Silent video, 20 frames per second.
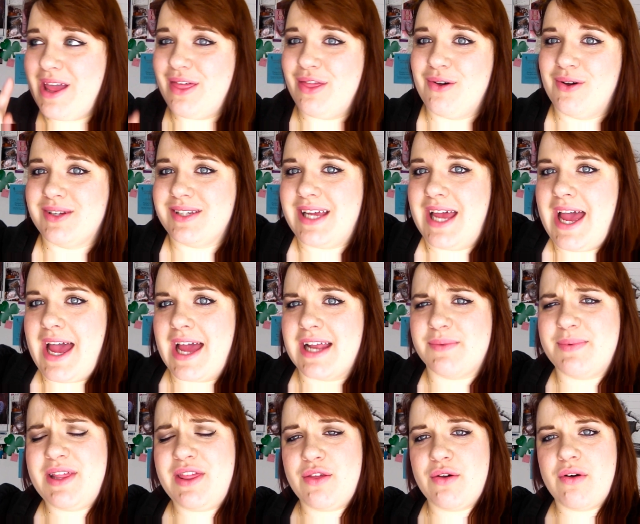we thought
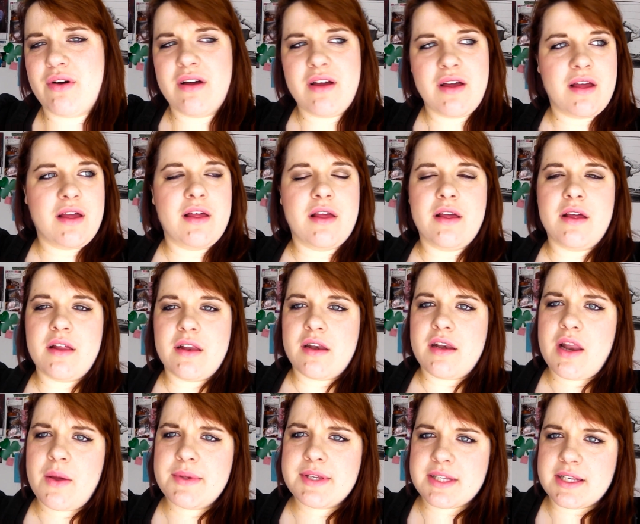ahead. We thought
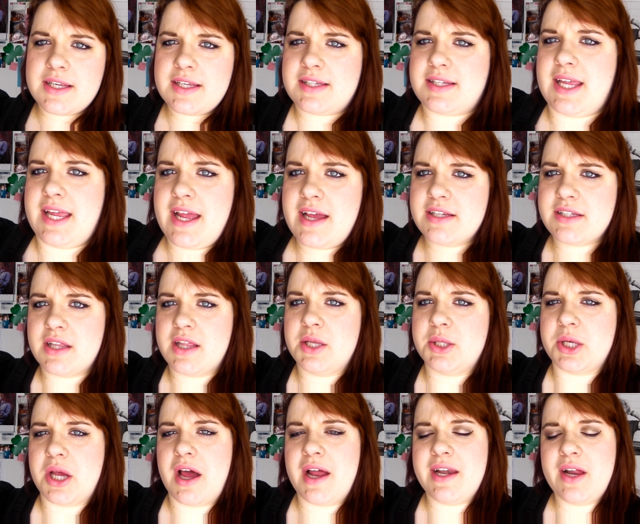no one's going to see us on the
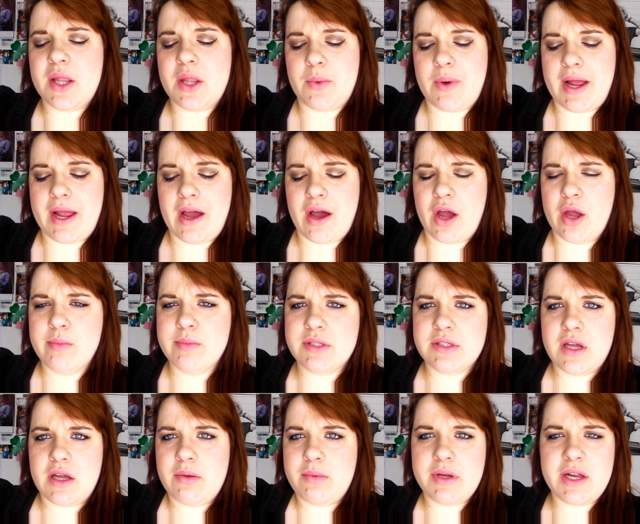journey on the way home,
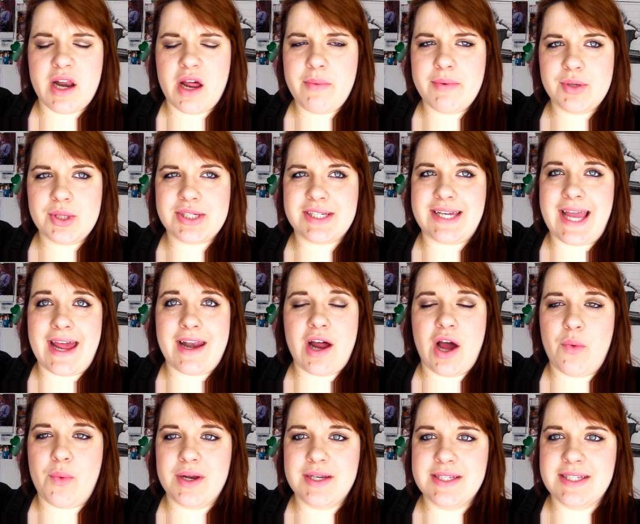so you know we'll just get in
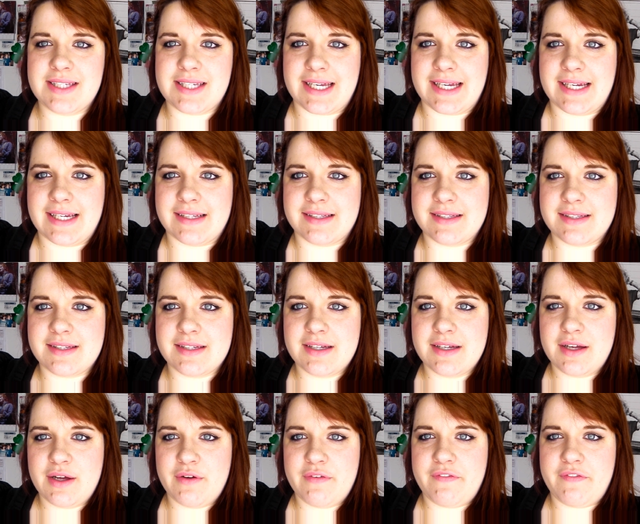our onesies
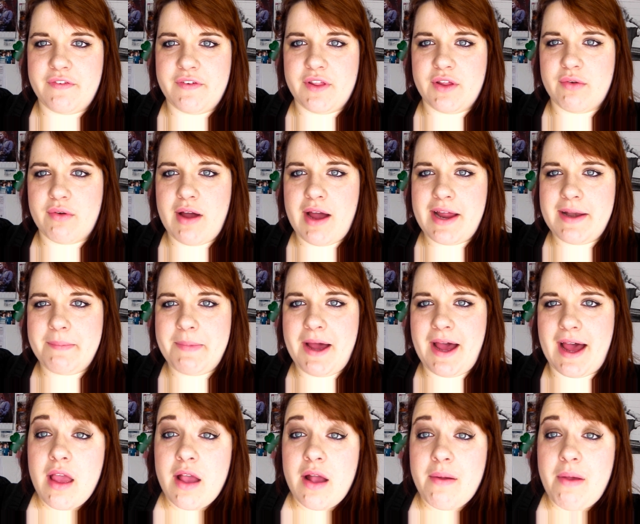for the ride
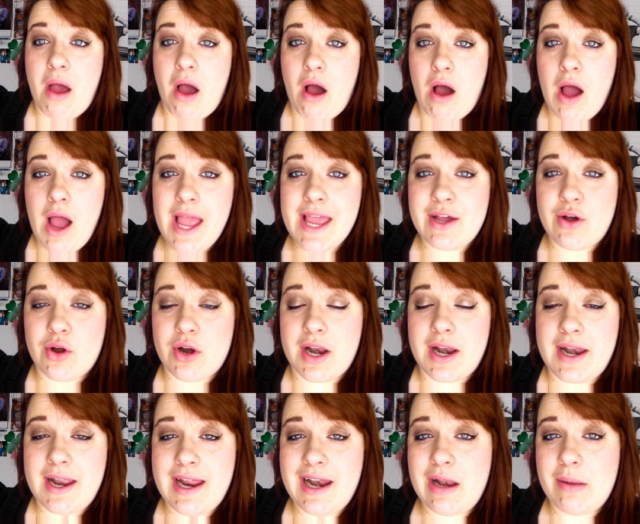back. I got a
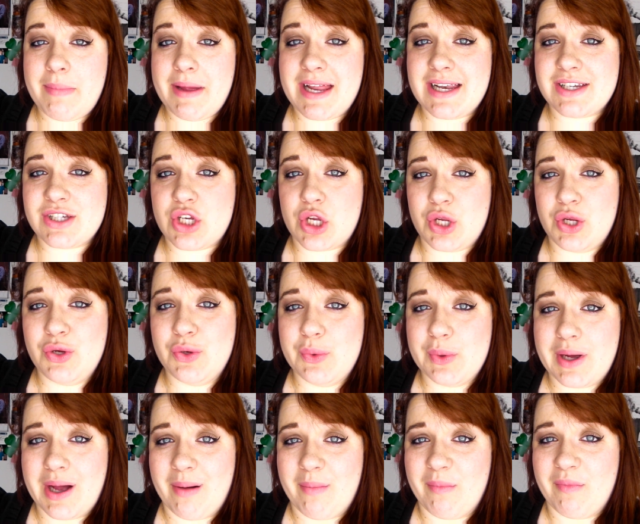little bit
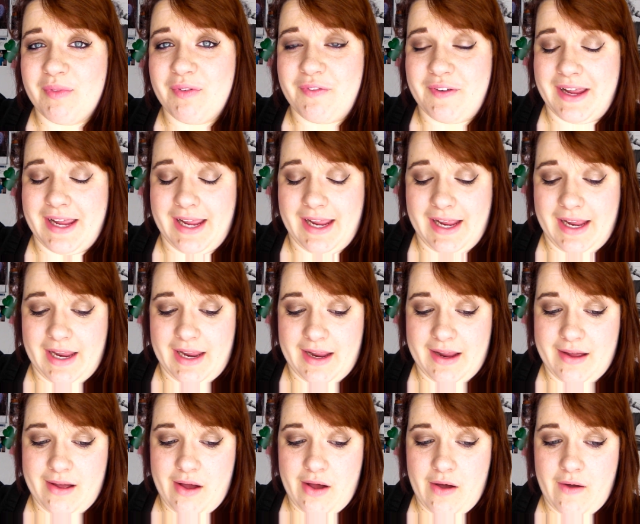too comfy.
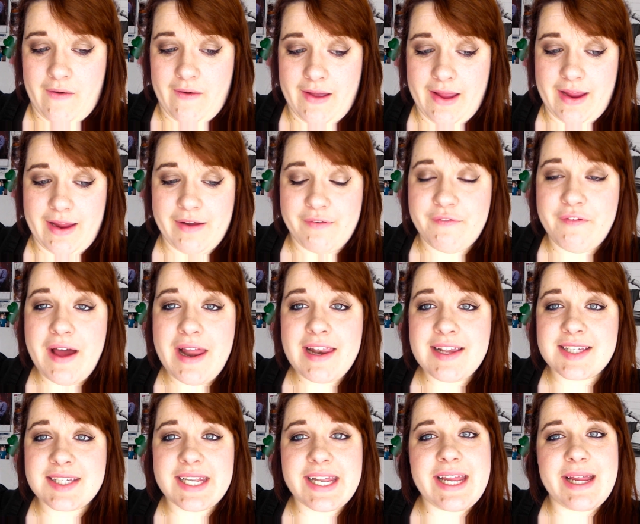I fell
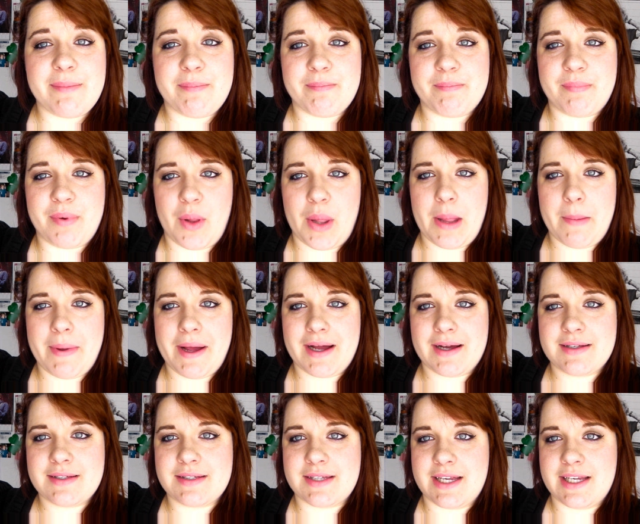asleep on the
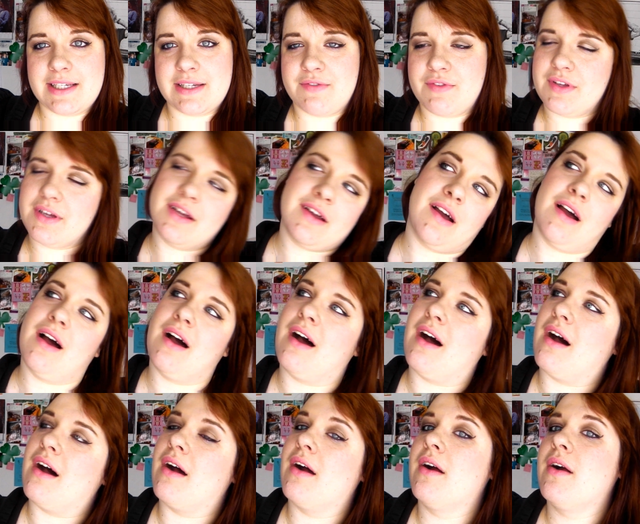back seat of the
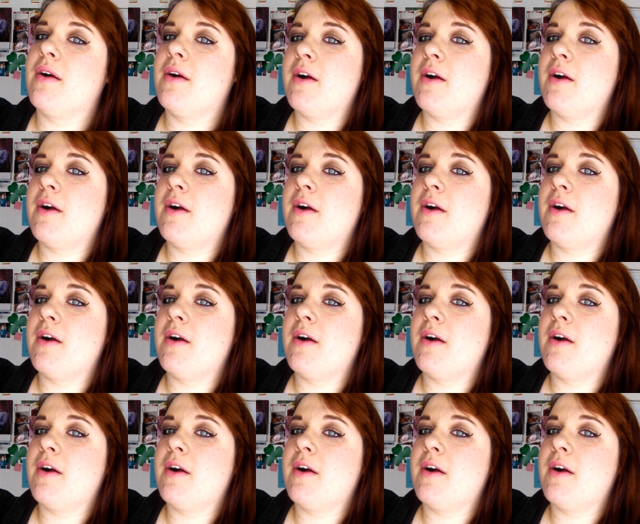car.